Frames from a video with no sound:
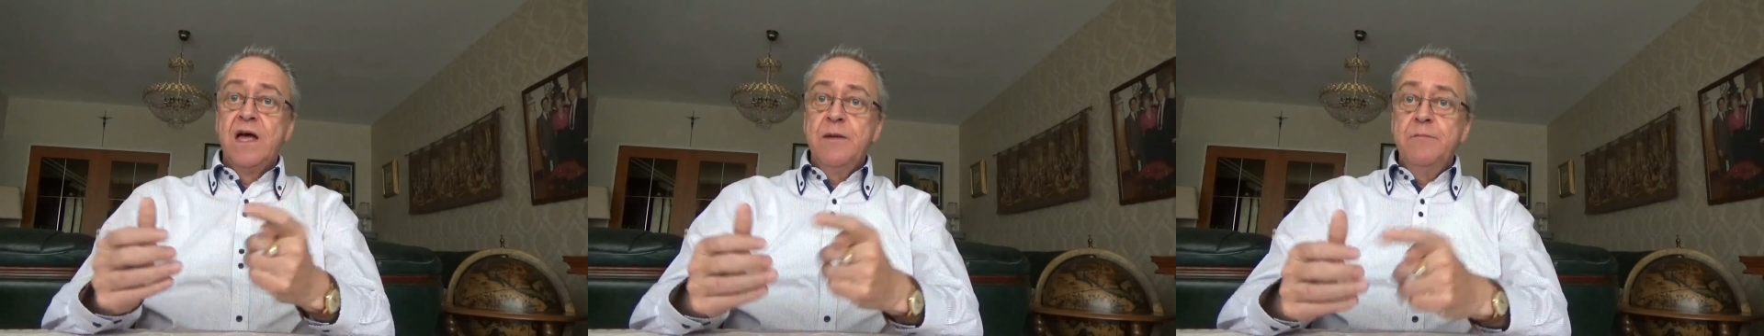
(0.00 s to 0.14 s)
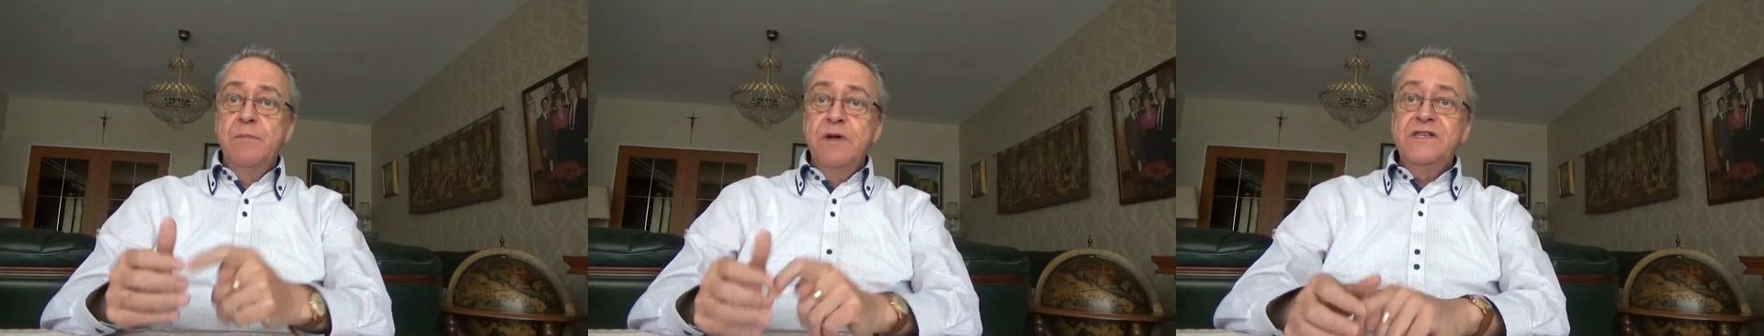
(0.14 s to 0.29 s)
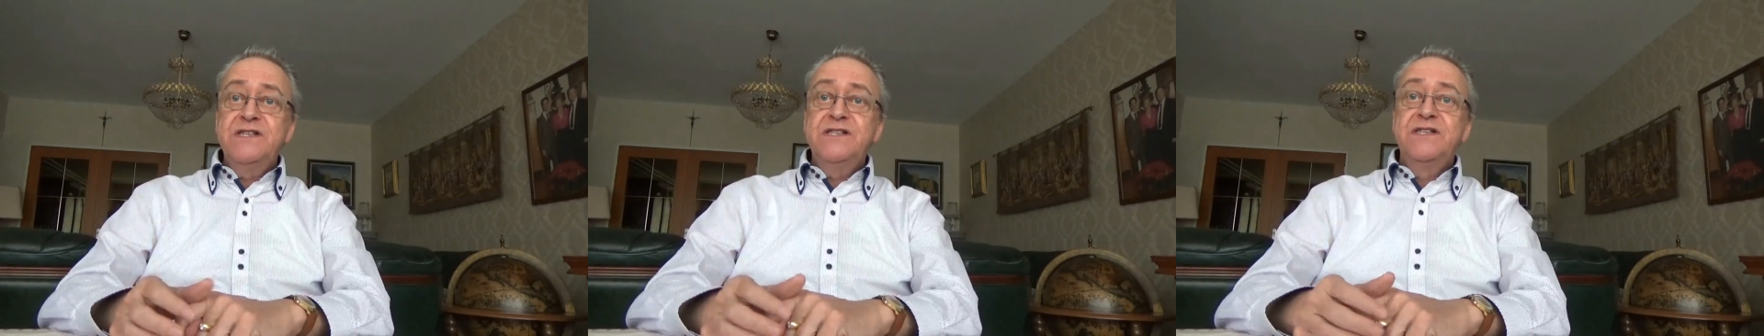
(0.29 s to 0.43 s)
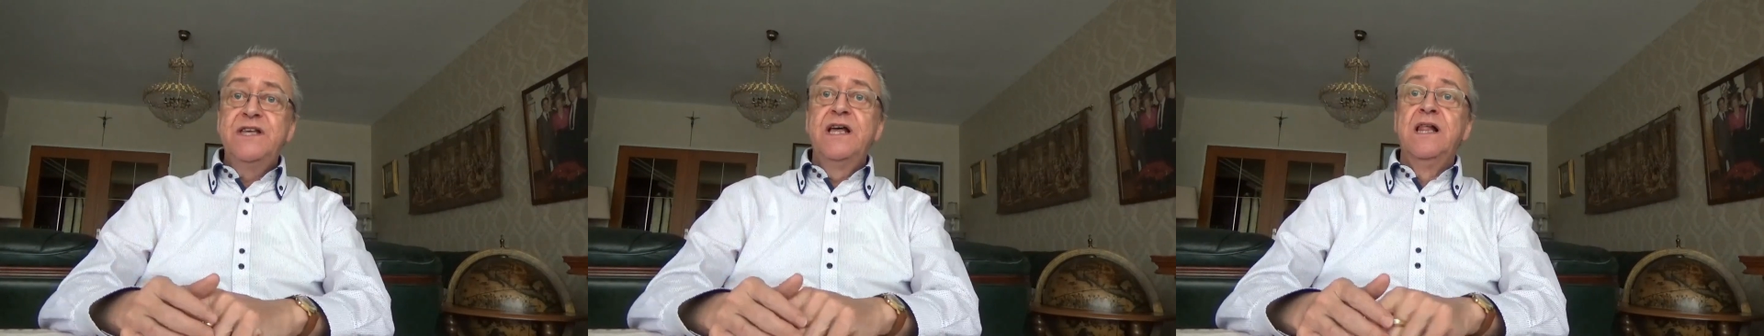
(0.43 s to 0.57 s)
but
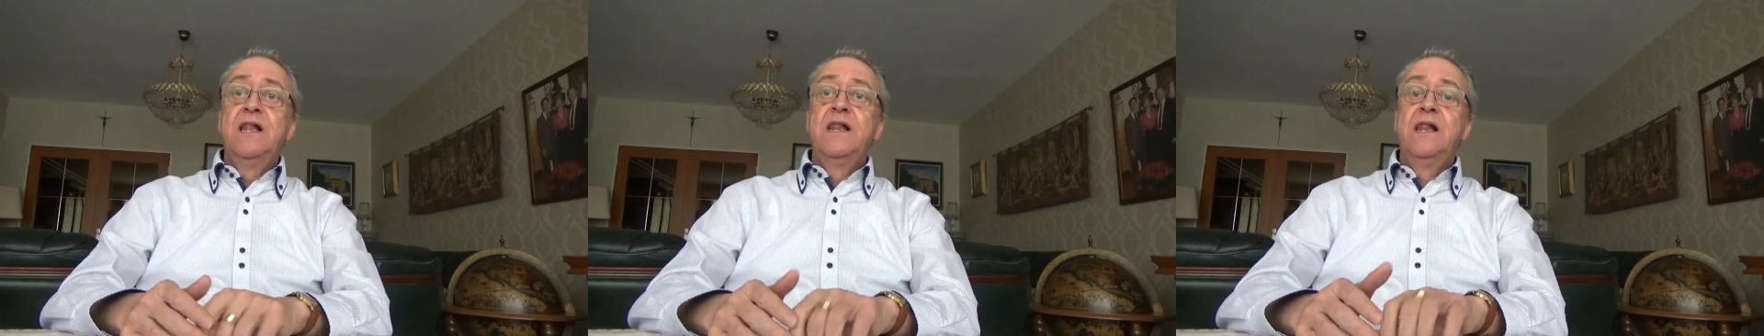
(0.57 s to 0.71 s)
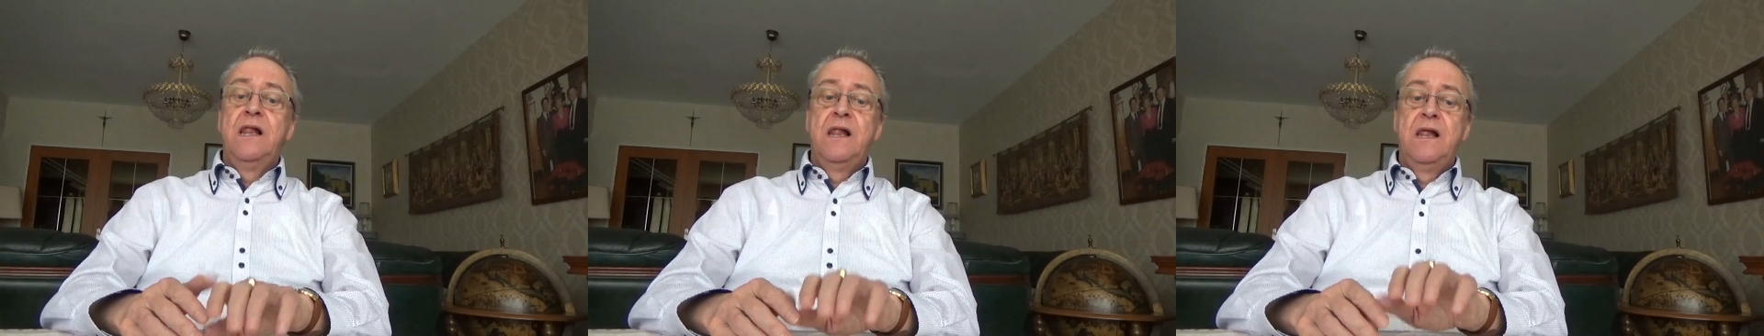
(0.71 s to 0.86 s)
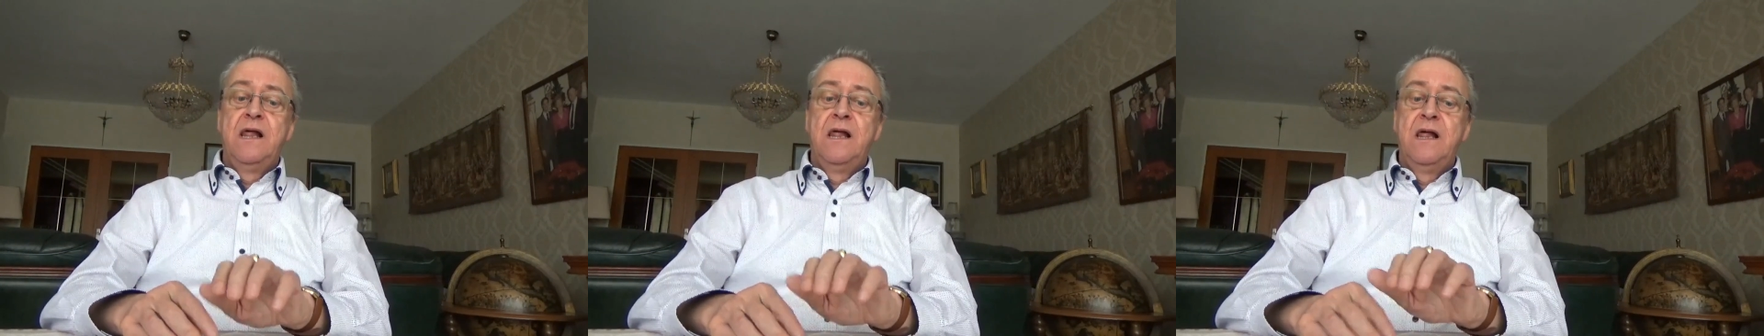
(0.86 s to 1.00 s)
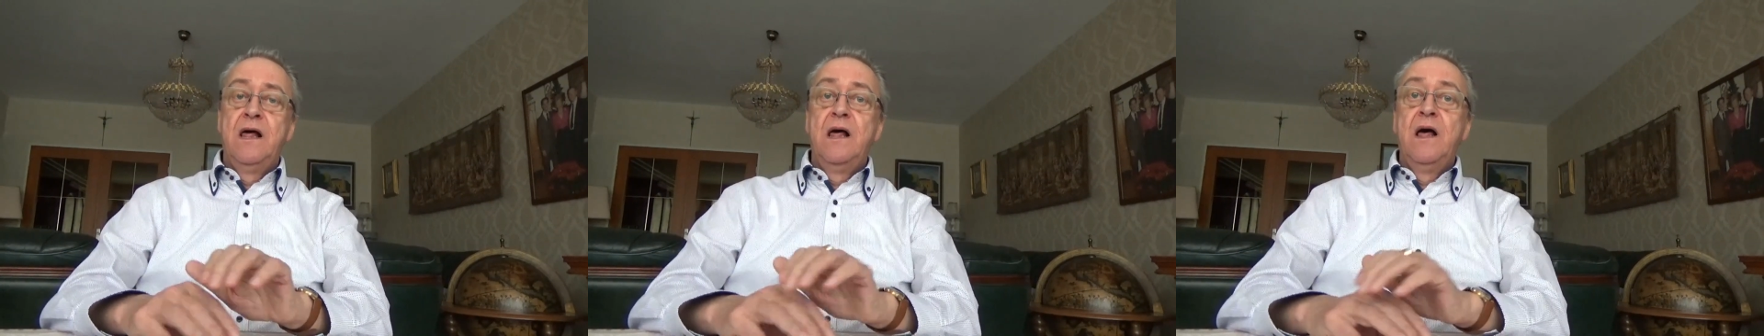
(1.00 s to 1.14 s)
still,
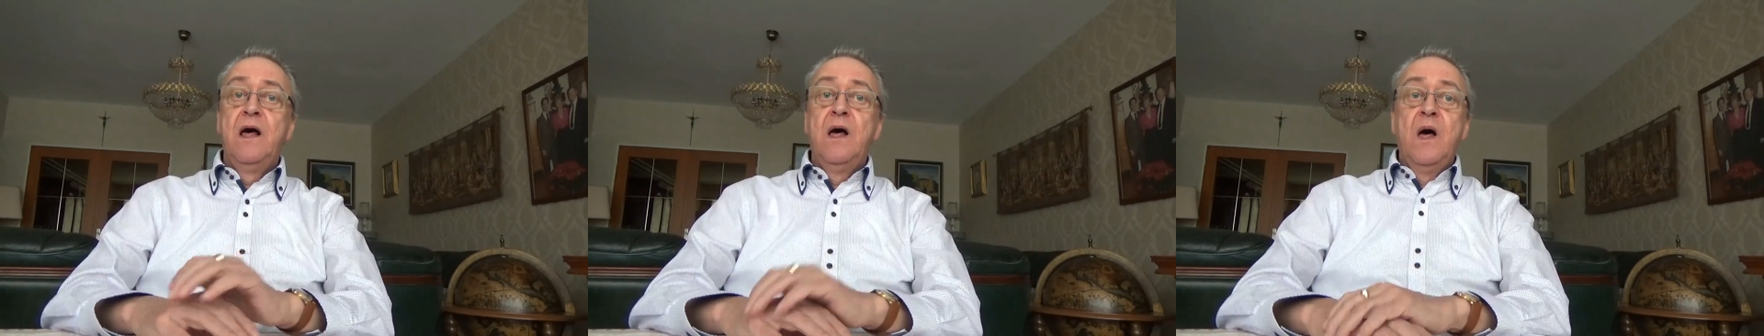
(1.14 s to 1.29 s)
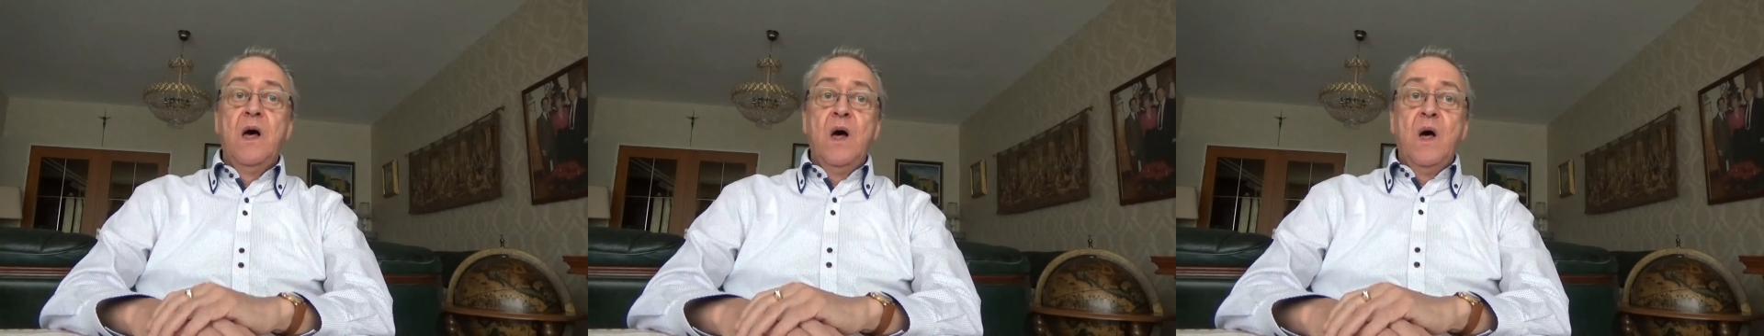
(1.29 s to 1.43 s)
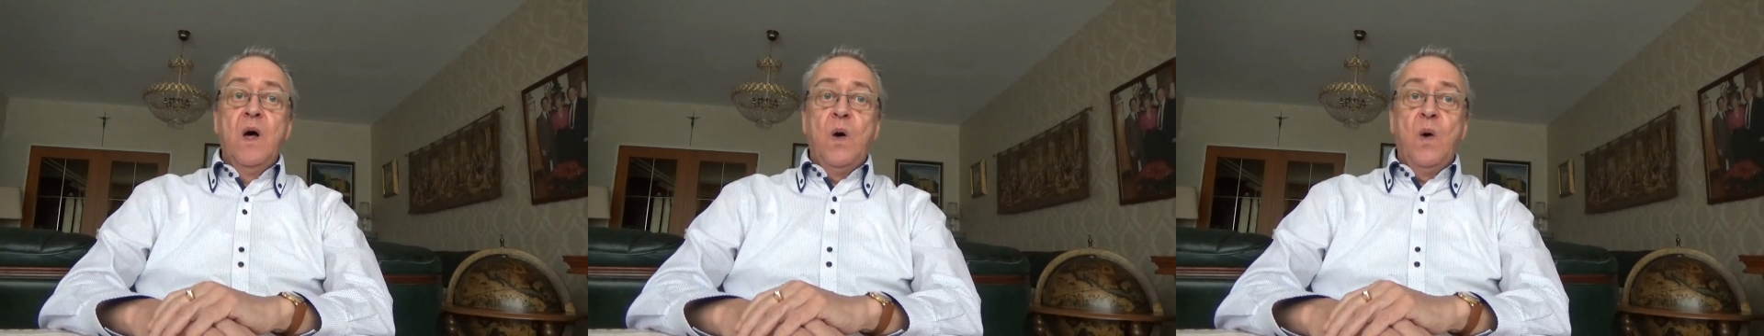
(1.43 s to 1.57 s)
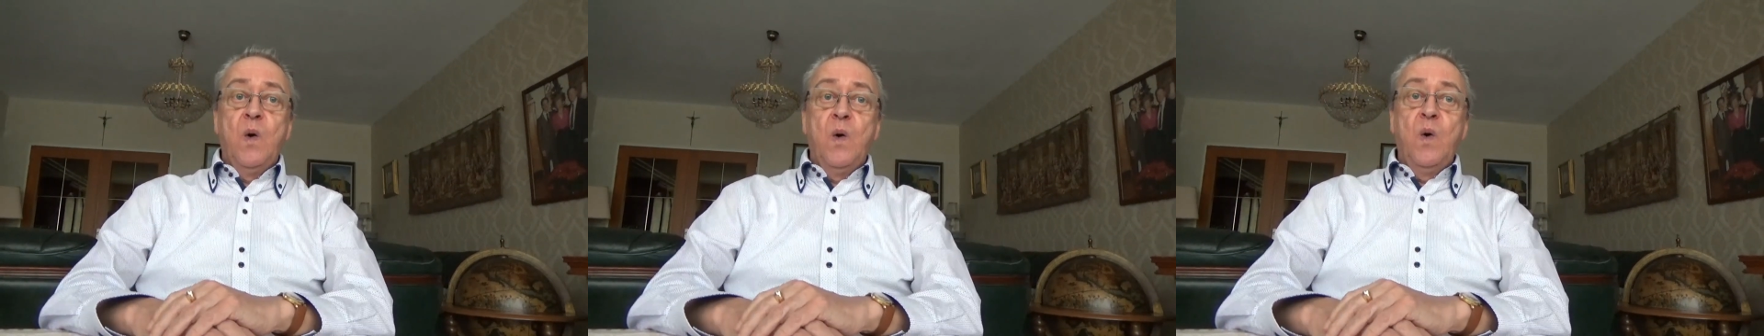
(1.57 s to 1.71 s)

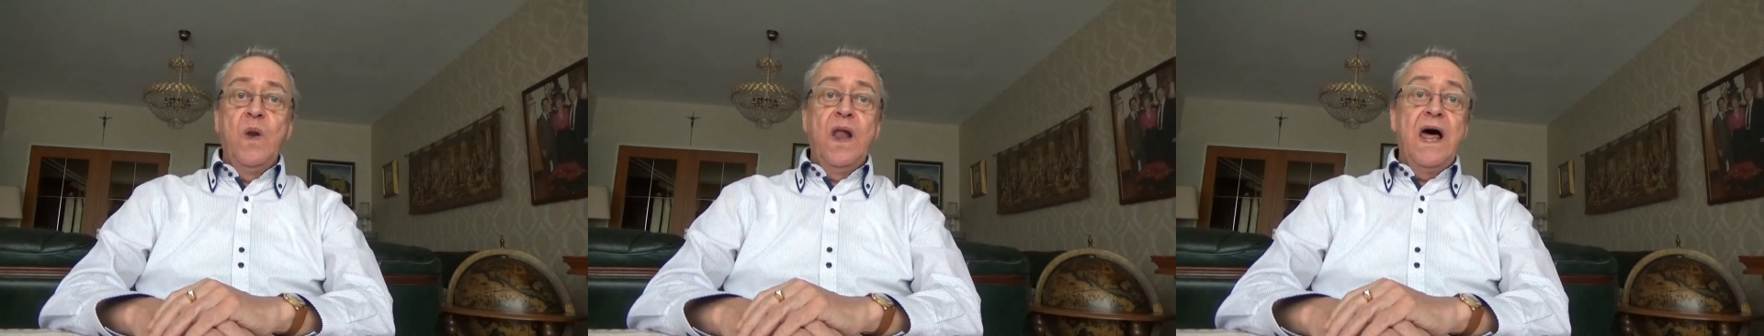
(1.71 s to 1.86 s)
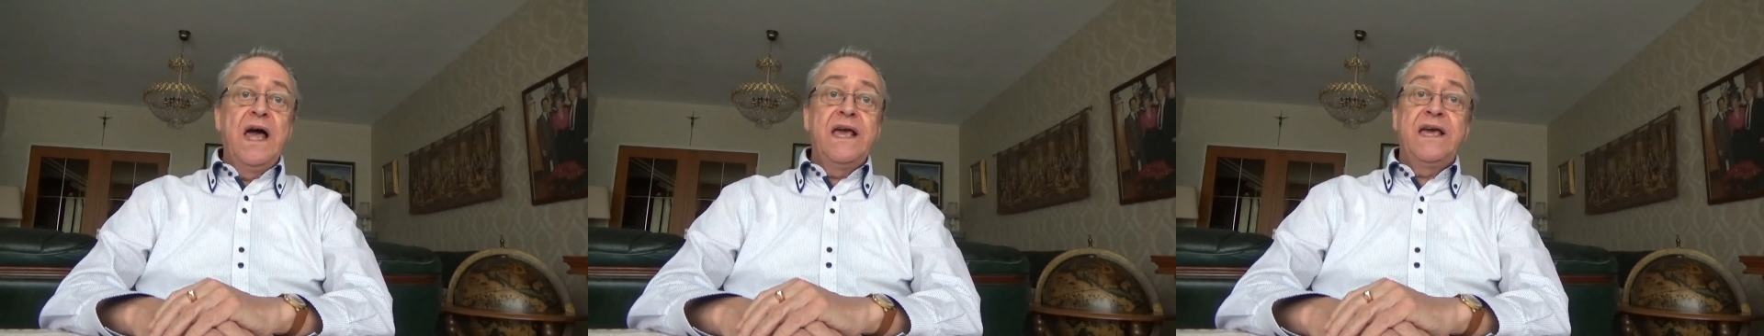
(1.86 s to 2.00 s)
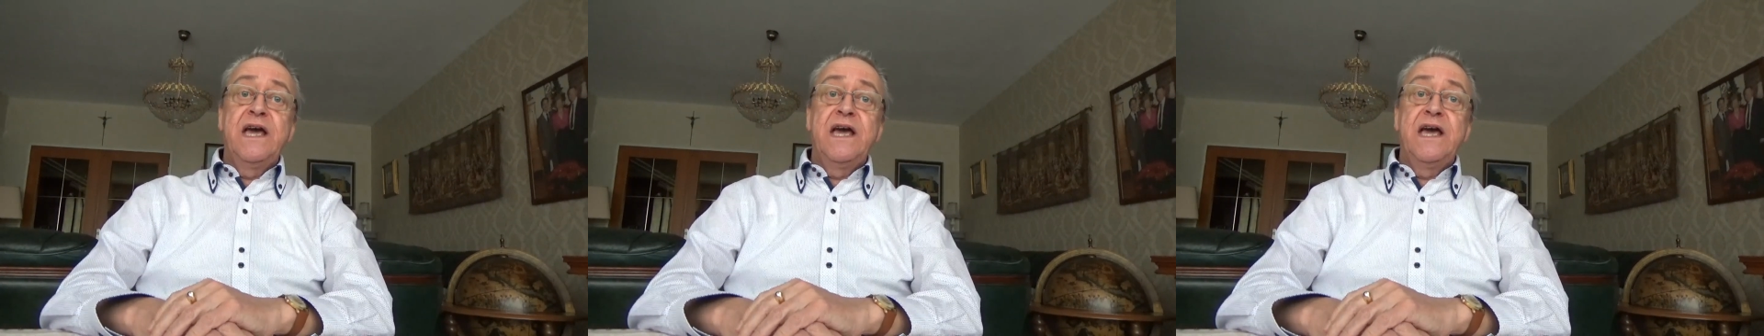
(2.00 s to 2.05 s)
all I